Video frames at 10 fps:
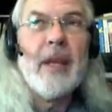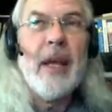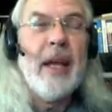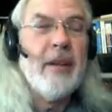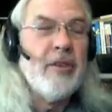
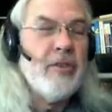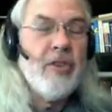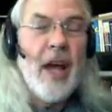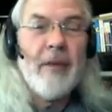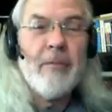And
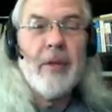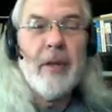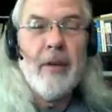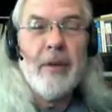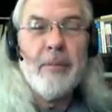John,
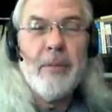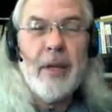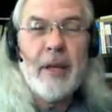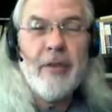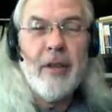
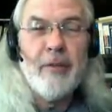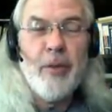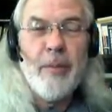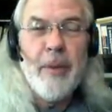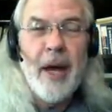he actually lived
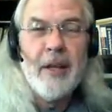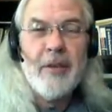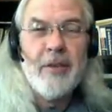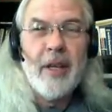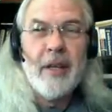with the
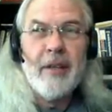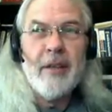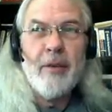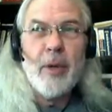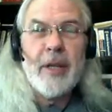Mayans, and
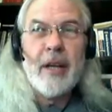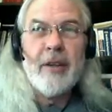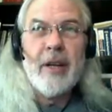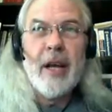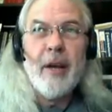he went down
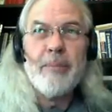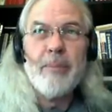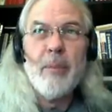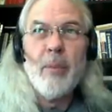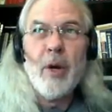there to help
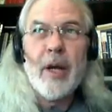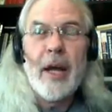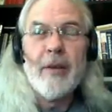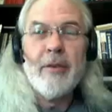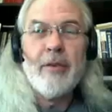work
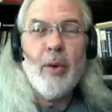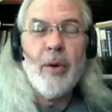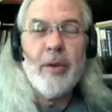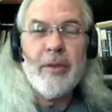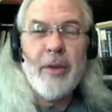on
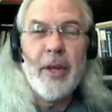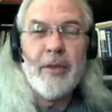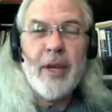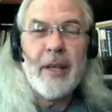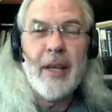schools and
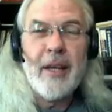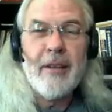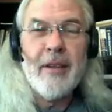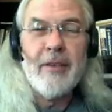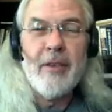things like that
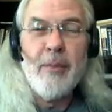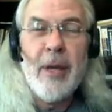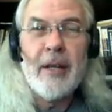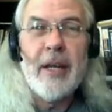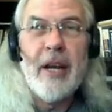as a
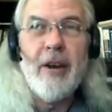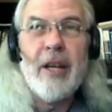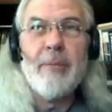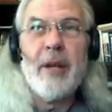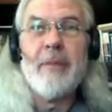
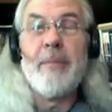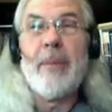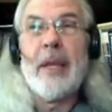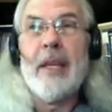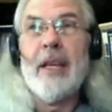humanitarian. But
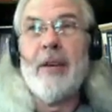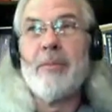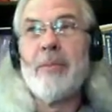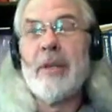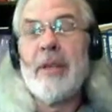he
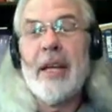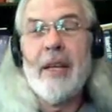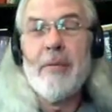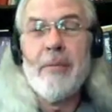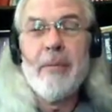
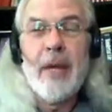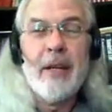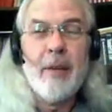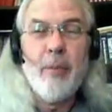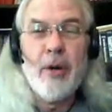
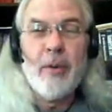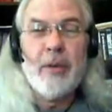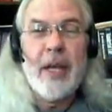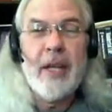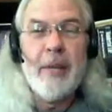ended up working
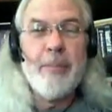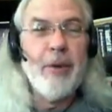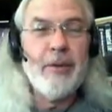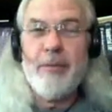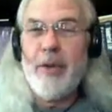with
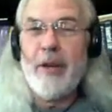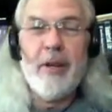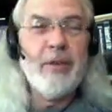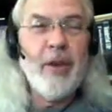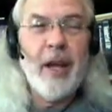daykeepers and
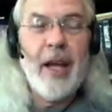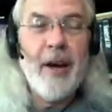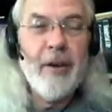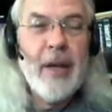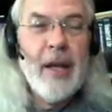figured this all
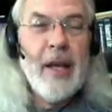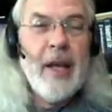out.